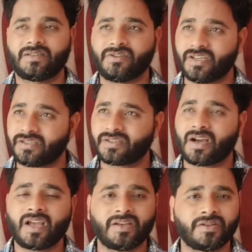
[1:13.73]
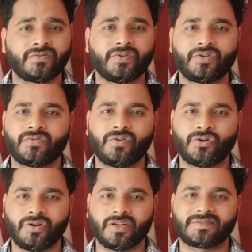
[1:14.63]
the sky is beautiful
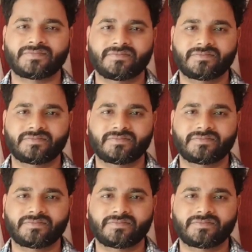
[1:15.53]
today.